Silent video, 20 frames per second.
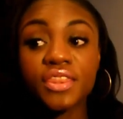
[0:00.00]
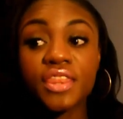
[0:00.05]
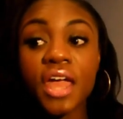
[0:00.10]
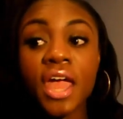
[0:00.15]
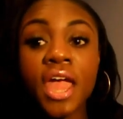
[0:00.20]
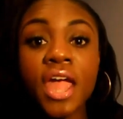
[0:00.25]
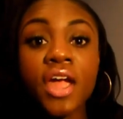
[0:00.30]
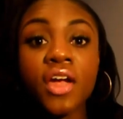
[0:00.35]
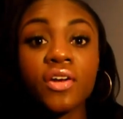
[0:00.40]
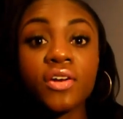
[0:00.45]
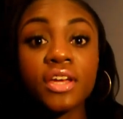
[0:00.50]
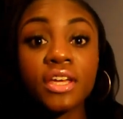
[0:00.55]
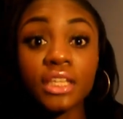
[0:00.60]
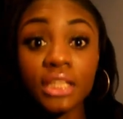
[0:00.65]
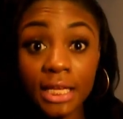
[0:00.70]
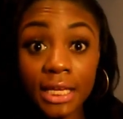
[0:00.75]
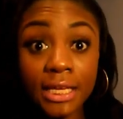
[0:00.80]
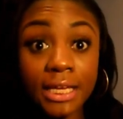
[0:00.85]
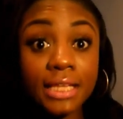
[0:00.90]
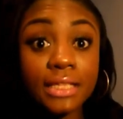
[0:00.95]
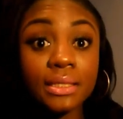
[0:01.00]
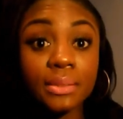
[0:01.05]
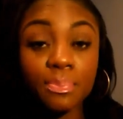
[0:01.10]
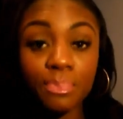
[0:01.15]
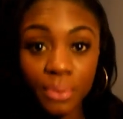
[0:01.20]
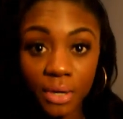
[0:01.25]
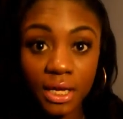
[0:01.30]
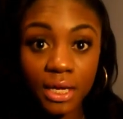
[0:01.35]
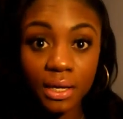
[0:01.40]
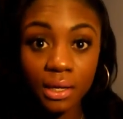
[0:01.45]
the hair, it gets
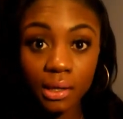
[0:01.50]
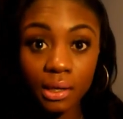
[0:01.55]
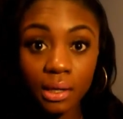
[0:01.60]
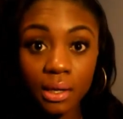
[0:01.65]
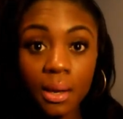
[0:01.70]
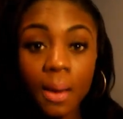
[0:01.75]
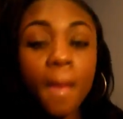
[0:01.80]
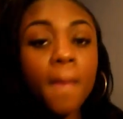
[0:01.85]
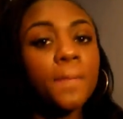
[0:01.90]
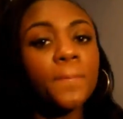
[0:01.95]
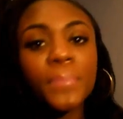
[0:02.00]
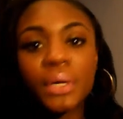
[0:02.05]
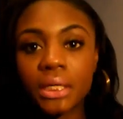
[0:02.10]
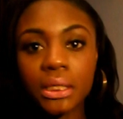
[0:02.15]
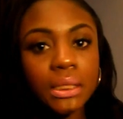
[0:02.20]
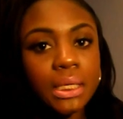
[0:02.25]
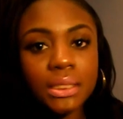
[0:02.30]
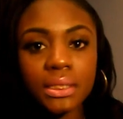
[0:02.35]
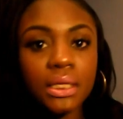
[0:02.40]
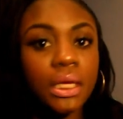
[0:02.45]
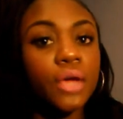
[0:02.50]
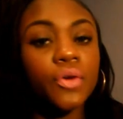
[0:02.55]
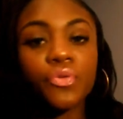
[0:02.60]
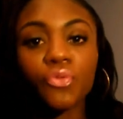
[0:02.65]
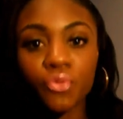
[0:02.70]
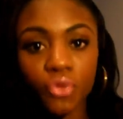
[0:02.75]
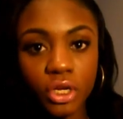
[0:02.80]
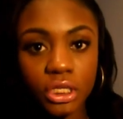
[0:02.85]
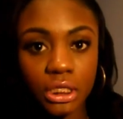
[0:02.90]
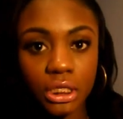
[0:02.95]
big, but it doesn't get
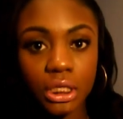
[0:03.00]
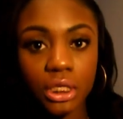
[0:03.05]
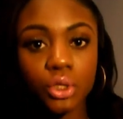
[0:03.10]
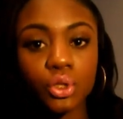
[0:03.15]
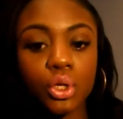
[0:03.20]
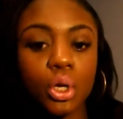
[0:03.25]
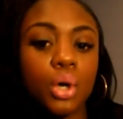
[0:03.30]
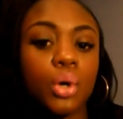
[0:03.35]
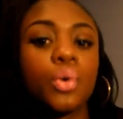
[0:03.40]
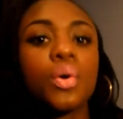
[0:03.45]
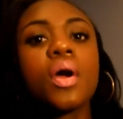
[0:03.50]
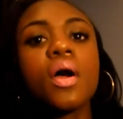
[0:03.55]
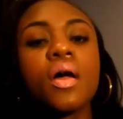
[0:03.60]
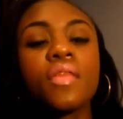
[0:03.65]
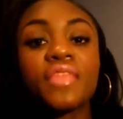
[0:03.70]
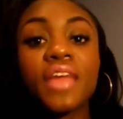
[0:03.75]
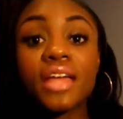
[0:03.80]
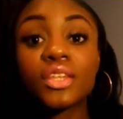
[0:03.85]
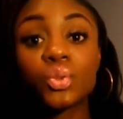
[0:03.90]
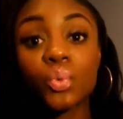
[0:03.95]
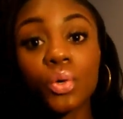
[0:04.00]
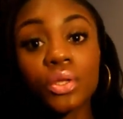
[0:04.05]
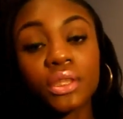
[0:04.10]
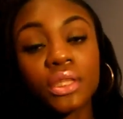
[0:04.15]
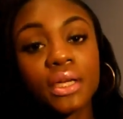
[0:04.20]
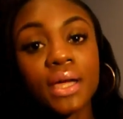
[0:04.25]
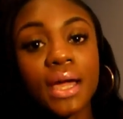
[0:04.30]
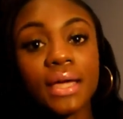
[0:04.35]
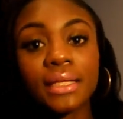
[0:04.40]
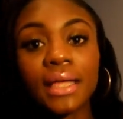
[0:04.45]
frizzy. So that's one
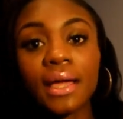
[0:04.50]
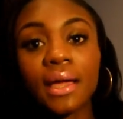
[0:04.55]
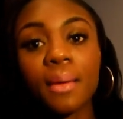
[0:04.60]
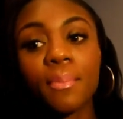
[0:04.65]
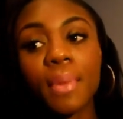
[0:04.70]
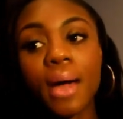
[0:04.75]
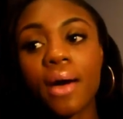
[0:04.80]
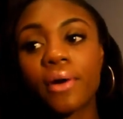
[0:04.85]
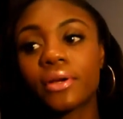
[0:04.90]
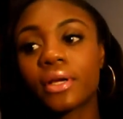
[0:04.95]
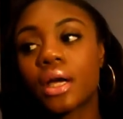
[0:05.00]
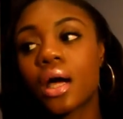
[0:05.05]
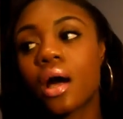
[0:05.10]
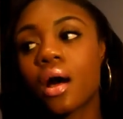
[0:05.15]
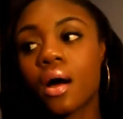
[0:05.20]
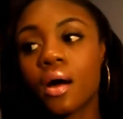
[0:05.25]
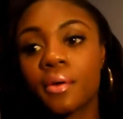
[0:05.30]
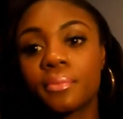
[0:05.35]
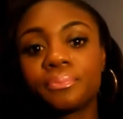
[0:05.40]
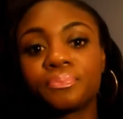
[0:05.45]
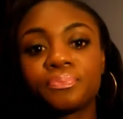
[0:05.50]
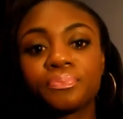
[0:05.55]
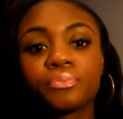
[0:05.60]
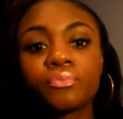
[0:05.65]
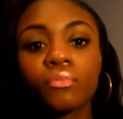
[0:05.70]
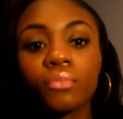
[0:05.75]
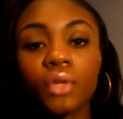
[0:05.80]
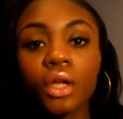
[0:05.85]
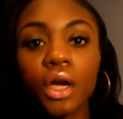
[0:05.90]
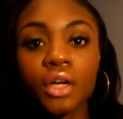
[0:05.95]
thing I like about it.
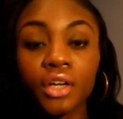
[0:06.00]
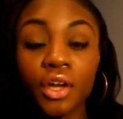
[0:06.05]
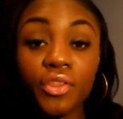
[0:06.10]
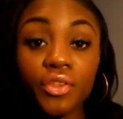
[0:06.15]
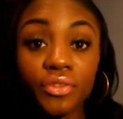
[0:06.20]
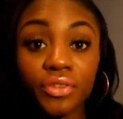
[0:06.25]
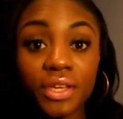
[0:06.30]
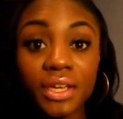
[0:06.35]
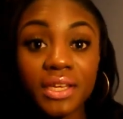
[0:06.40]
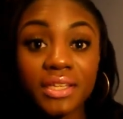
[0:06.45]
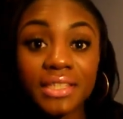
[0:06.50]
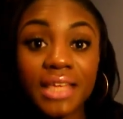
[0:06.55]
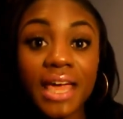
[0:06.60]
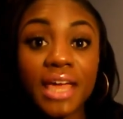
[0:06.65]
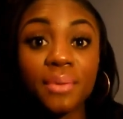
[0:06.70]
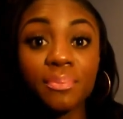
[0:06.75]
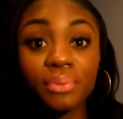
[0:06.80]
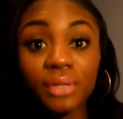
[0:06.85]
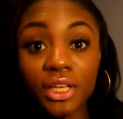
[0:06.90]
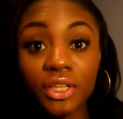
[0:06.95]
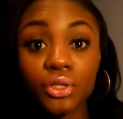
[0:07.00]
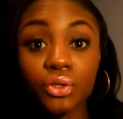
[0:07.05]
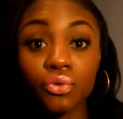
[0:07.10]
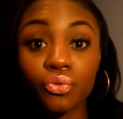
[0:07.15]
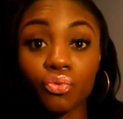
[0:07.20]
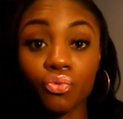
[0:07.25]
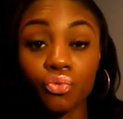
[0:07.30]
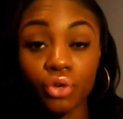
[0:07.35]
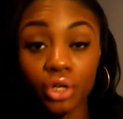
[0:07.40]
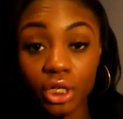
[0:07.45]
Another thing is that it blends
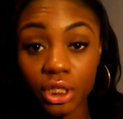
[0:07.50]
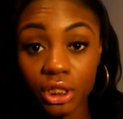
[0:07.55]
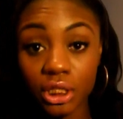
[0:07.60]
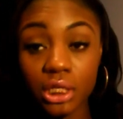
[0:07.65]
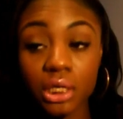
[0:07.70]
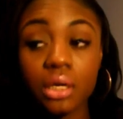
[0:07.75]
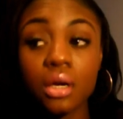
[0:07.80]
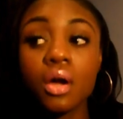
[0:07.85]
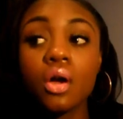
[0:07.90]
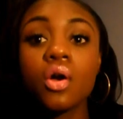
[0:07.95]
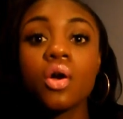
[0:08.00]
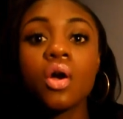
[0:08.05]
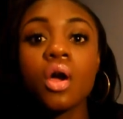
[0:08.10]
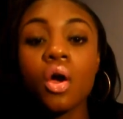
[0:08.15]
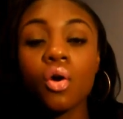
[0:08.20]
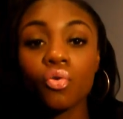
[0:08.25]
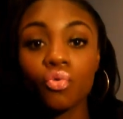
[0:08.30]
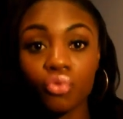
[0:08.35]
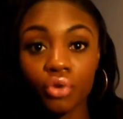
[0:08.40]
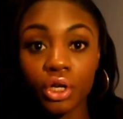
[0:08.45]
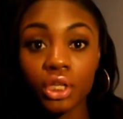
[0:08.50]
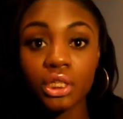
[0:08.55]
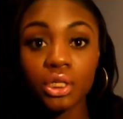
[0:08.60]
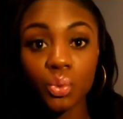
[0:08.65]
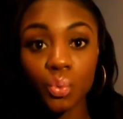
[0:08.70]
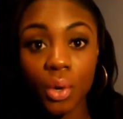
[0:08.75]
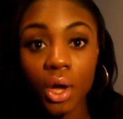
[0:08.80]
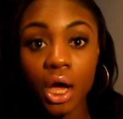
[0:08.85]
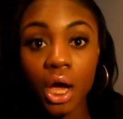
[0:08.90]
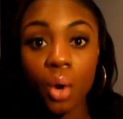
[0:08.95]
really, really
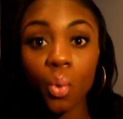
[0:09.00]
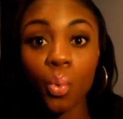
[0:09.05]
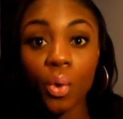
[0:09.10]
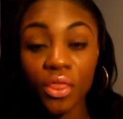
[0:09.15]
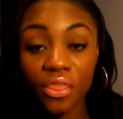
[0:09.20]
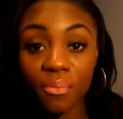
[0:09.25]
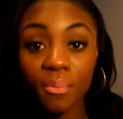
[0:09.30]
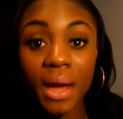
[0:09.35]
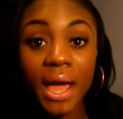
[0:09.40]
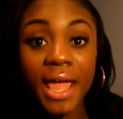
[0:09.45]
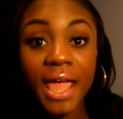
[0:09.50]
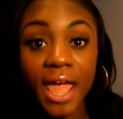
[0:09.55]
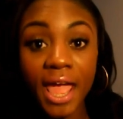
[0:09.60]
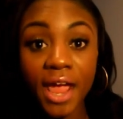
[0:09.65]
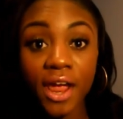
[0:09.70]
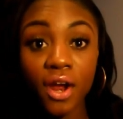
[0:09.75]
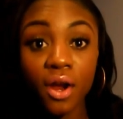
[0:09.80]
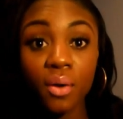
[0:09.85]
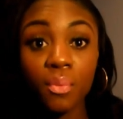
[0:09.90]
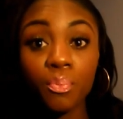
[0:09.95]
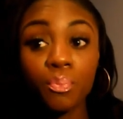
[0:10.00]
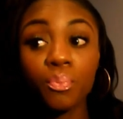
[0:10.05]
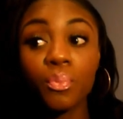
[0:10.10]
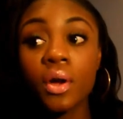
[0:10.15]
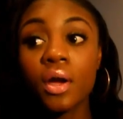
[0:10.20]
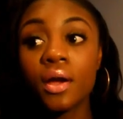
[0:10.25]
well with my hair.